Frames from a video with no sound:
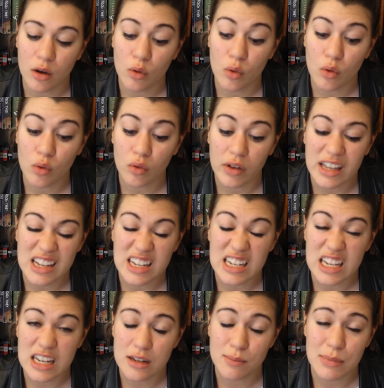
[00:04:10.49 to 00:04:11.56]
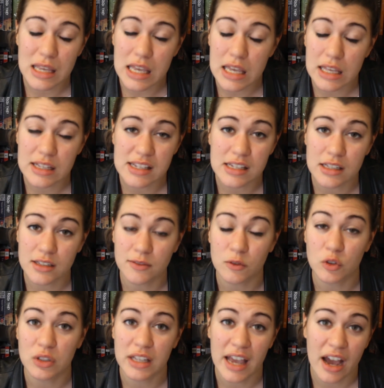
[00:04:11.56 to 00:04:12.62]
oh, like I need to be
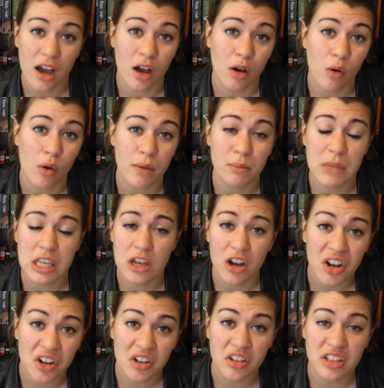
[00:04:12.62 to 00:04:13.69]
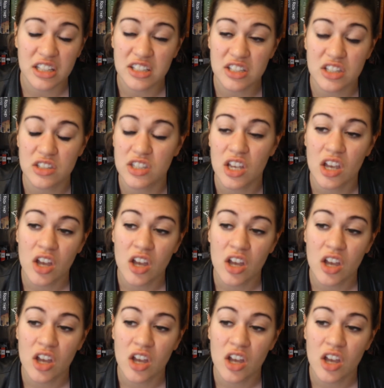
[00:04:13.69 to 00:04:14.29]
successful now, I'm young, this is